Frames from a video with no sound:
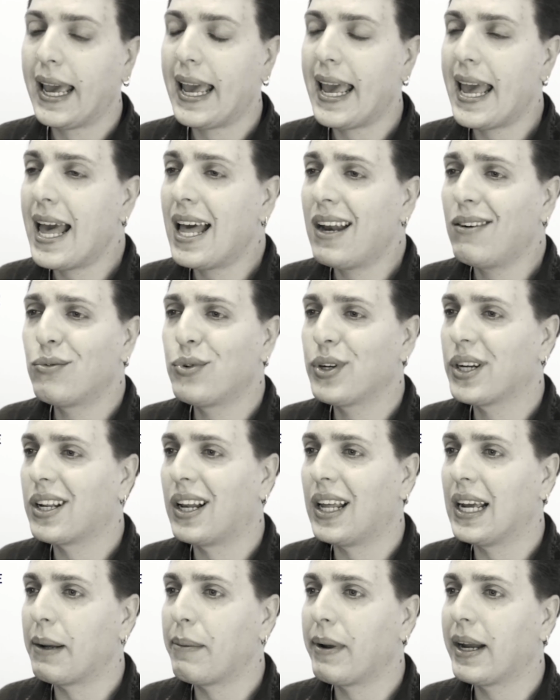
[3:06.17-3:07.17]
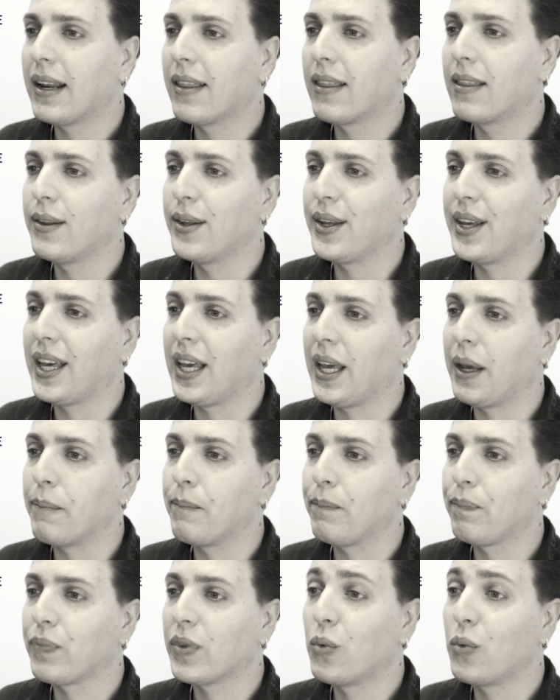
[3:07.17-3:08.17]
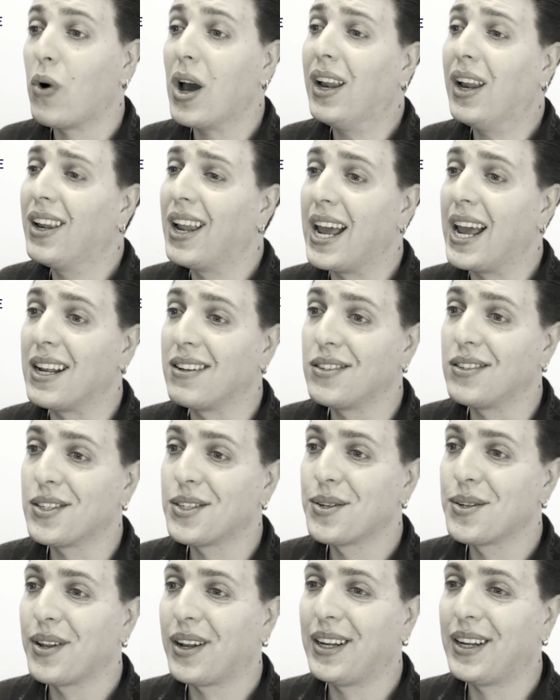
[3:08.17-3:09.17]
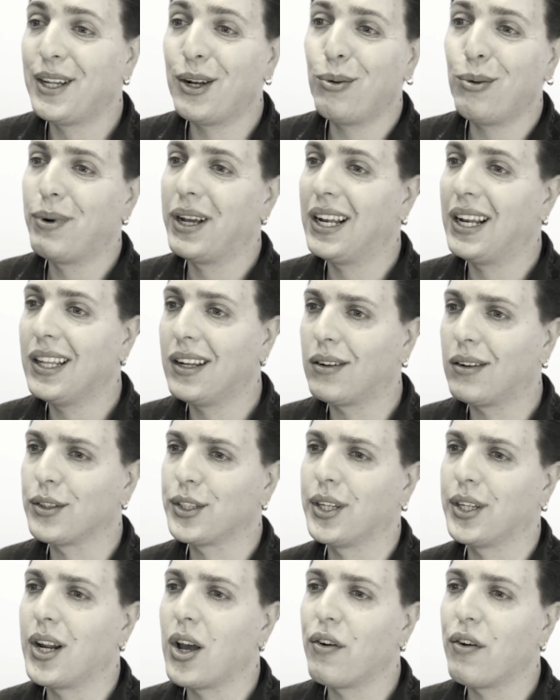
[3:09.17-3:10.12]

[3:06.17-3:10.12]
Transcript: and reclaiming the wildlands little by little,